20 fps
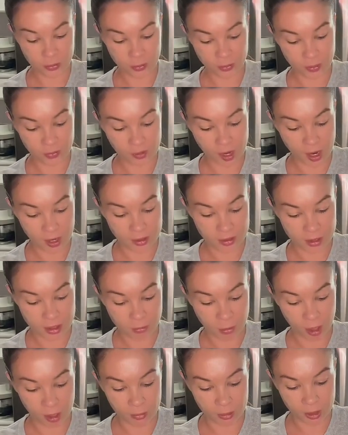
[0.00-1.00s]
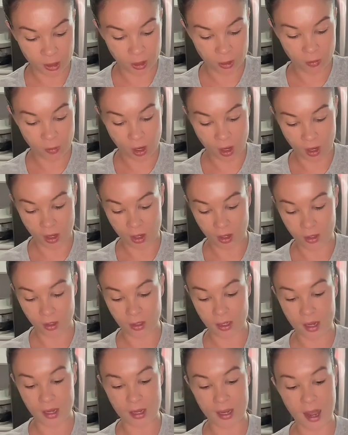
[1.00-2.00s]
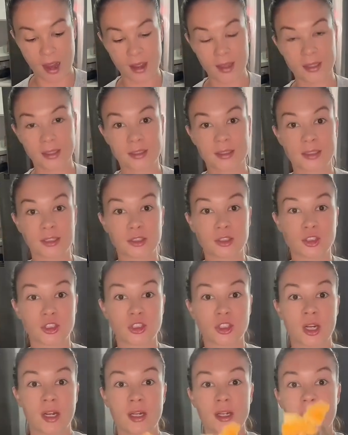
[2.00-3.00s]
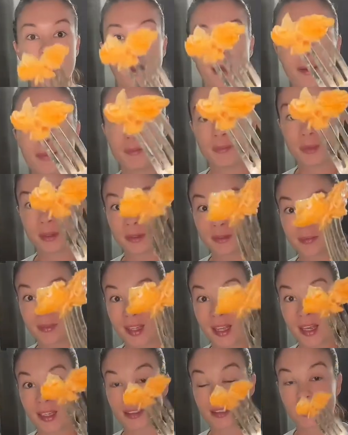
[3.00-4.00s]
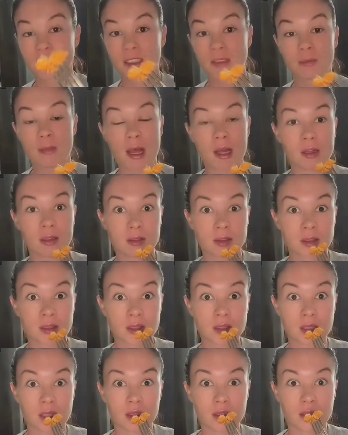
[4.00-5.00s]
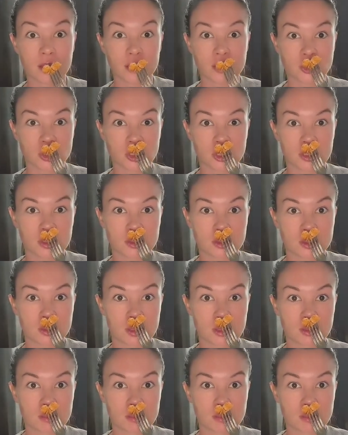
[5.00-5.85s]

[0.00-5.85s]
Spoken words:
we've got this barbecue all nice and shredded up. It smells delicious.